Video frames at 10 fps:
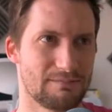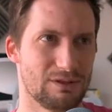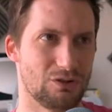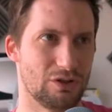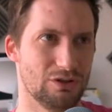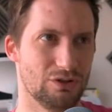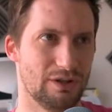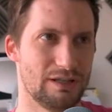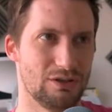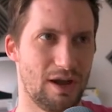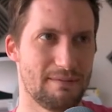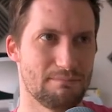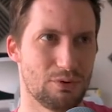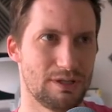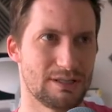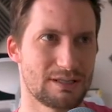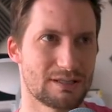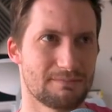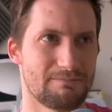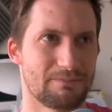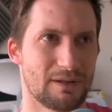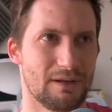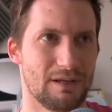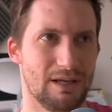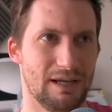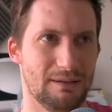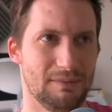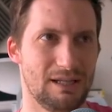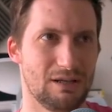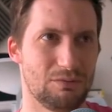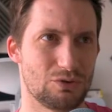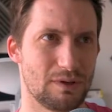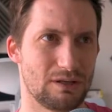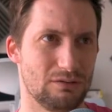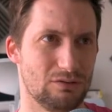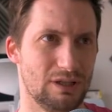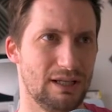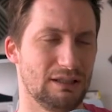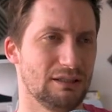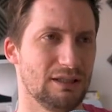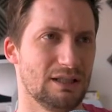You've got your endpoints here, we're calling,